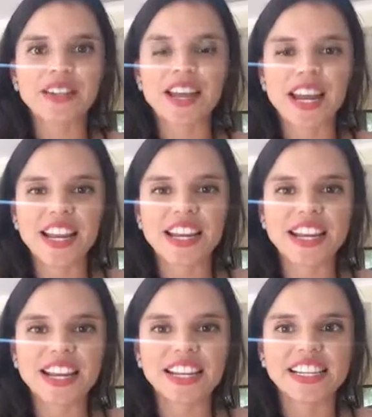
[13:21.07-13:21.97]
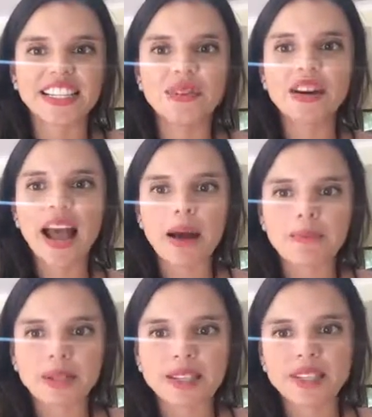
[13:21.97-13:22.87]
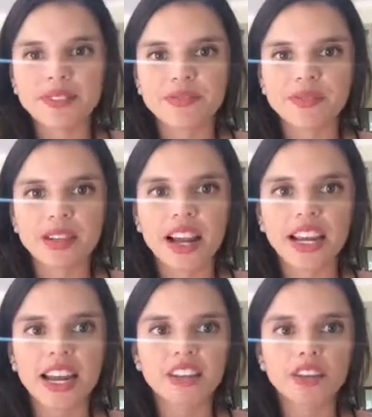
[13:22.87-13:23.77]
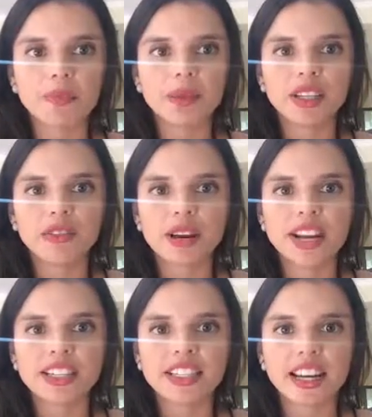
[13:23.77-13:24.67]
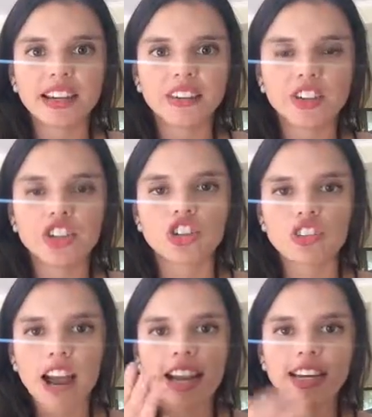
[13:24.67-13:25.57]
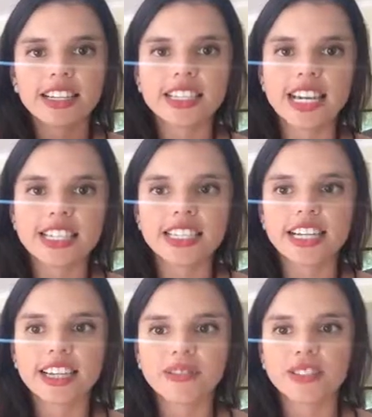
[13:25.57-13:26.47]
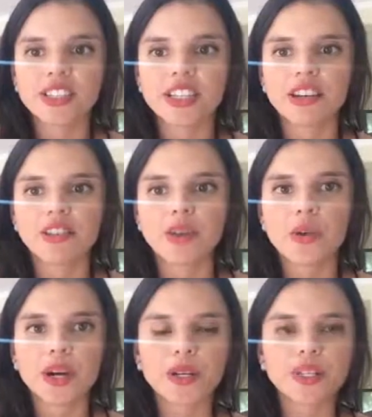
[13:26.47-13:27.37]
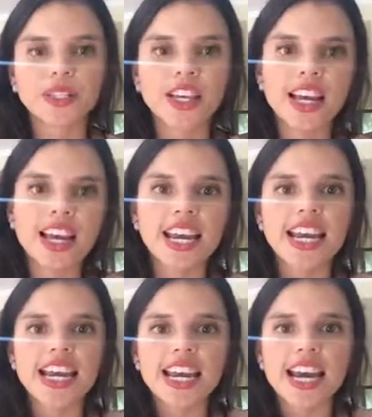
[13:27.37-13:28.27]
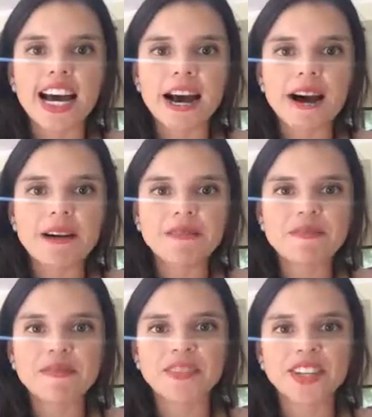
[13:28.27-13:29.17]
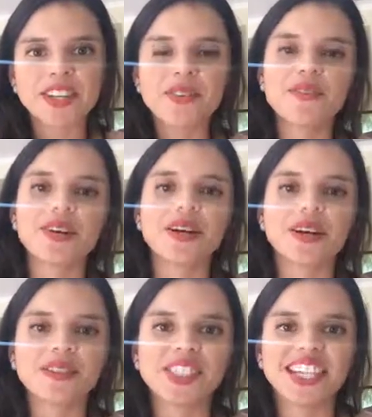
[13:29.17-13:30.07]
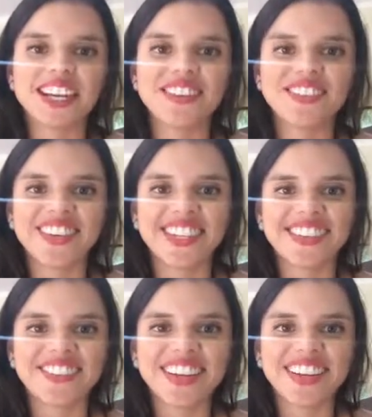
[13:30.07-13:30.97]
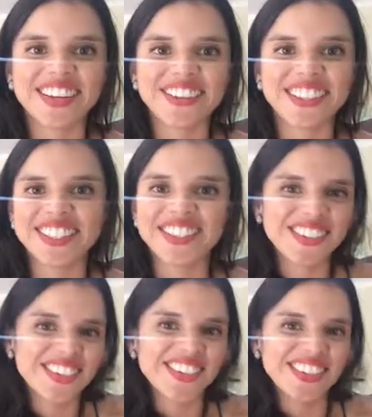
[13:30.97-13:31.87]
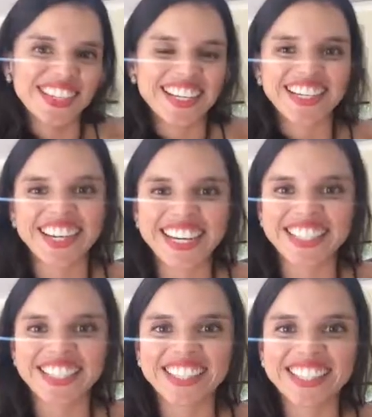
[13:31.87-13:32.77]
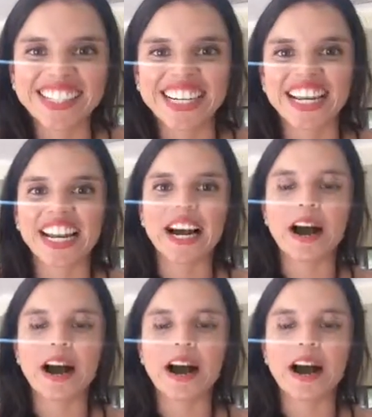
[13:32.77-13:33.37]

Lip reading: And see what happens. Again, don't believe what I say. Try it, test it, see if it works. You're welcome, Jennifer. You're welcome. It's so cool that you guys are listening.